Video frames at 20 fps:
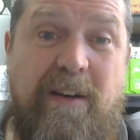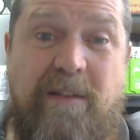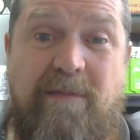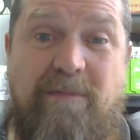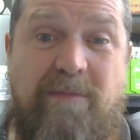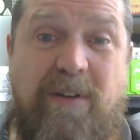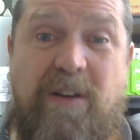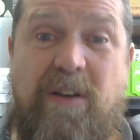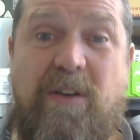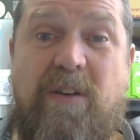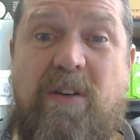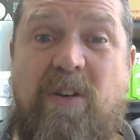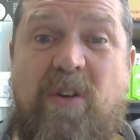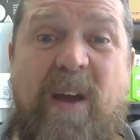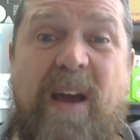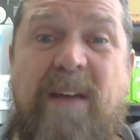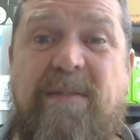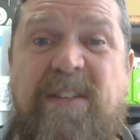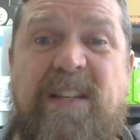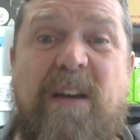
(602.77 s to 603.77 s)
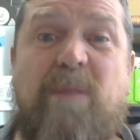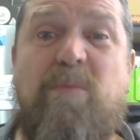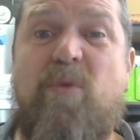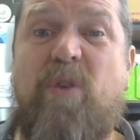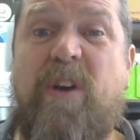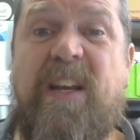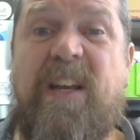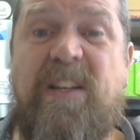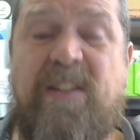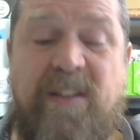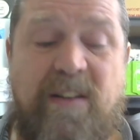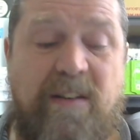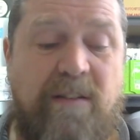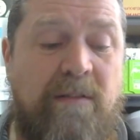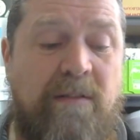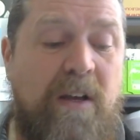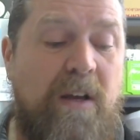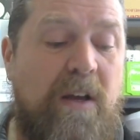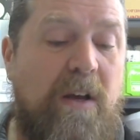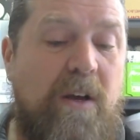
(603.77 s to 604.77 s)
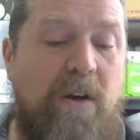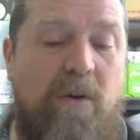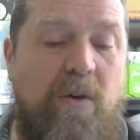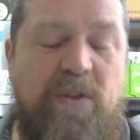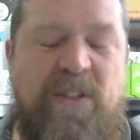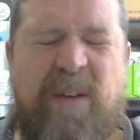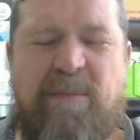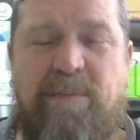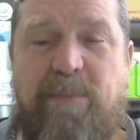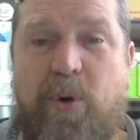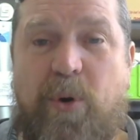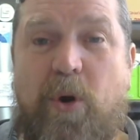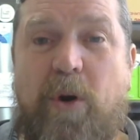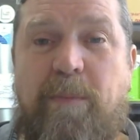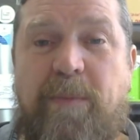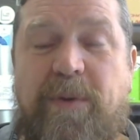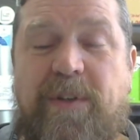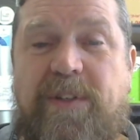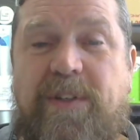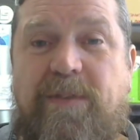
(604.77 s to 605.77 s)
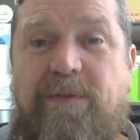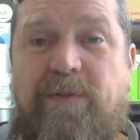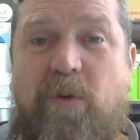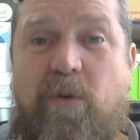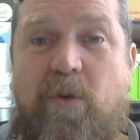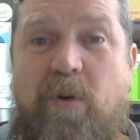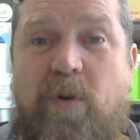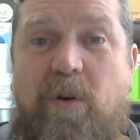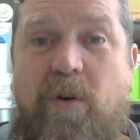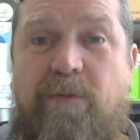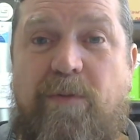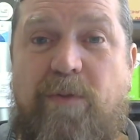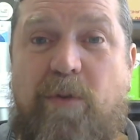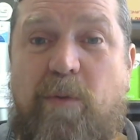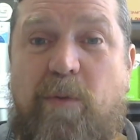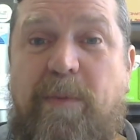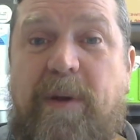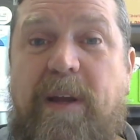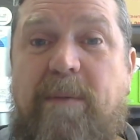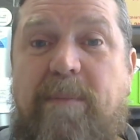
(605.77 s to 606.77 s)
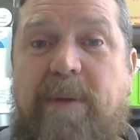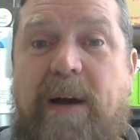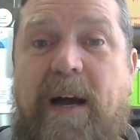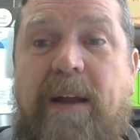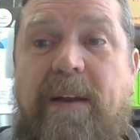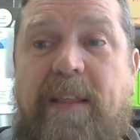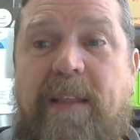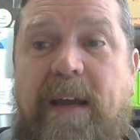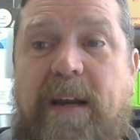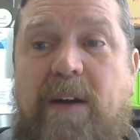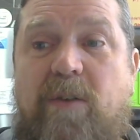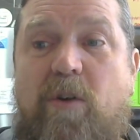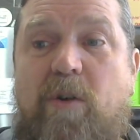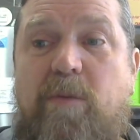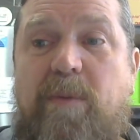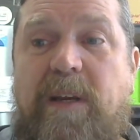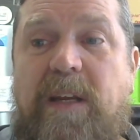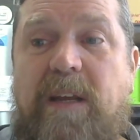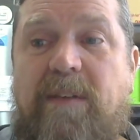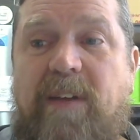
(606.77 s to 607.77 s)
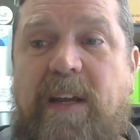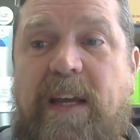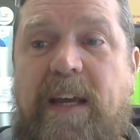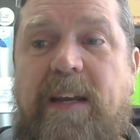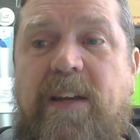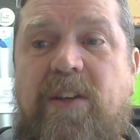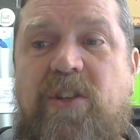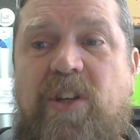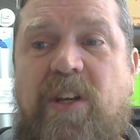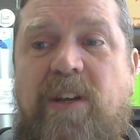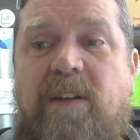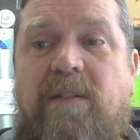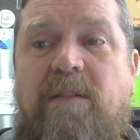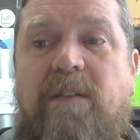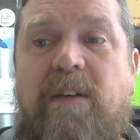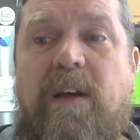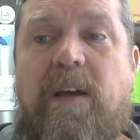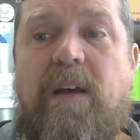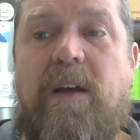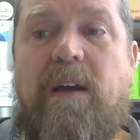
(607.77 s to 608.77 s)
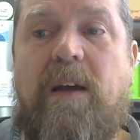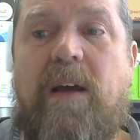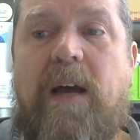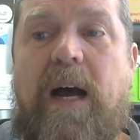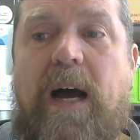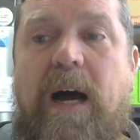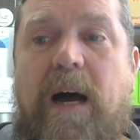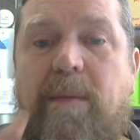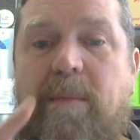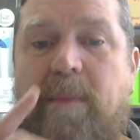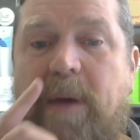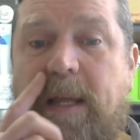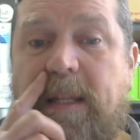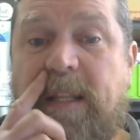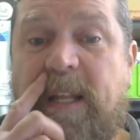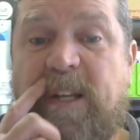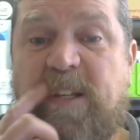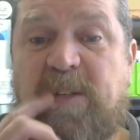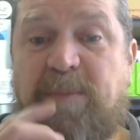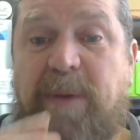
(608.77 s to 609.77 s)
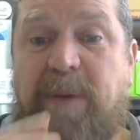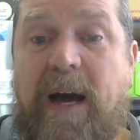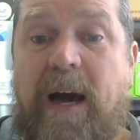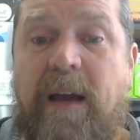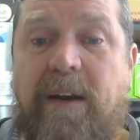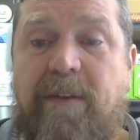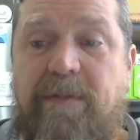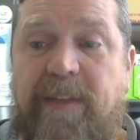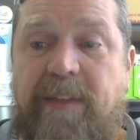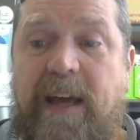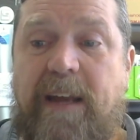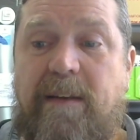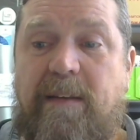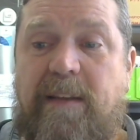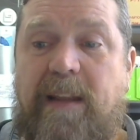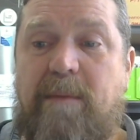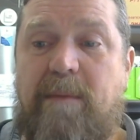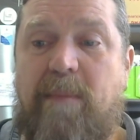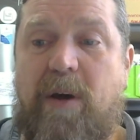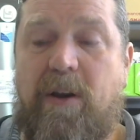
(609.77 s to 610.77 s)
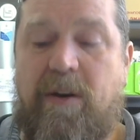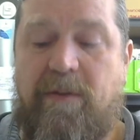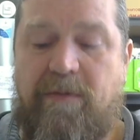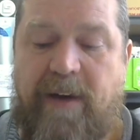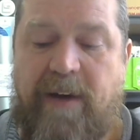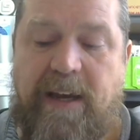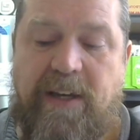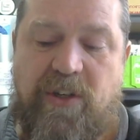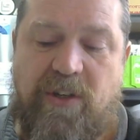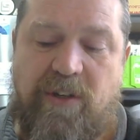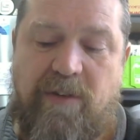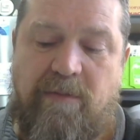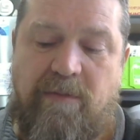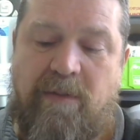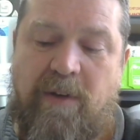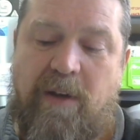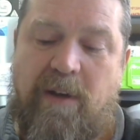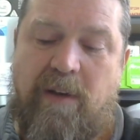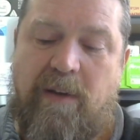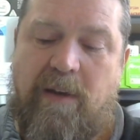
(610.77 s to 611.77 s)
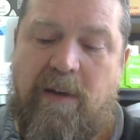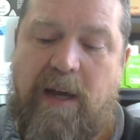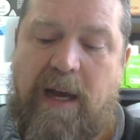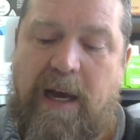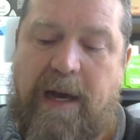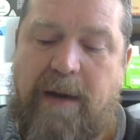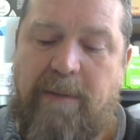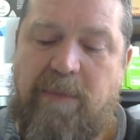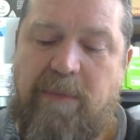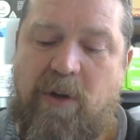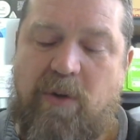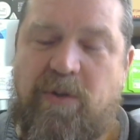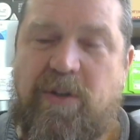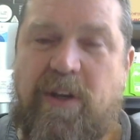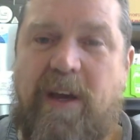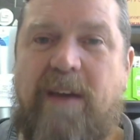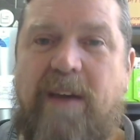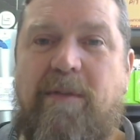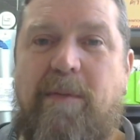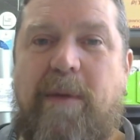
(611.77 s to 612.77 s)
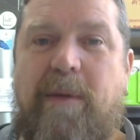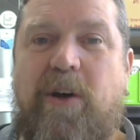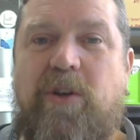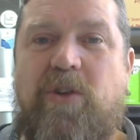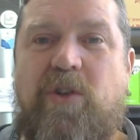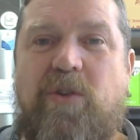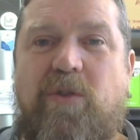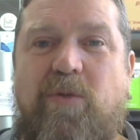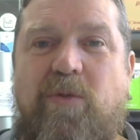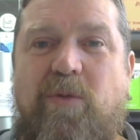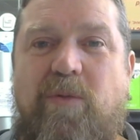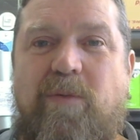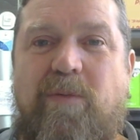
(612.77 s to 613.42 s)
you have some reason or some purpose for being part of that group and giving energy. And then as part of that motivation, you also have emotional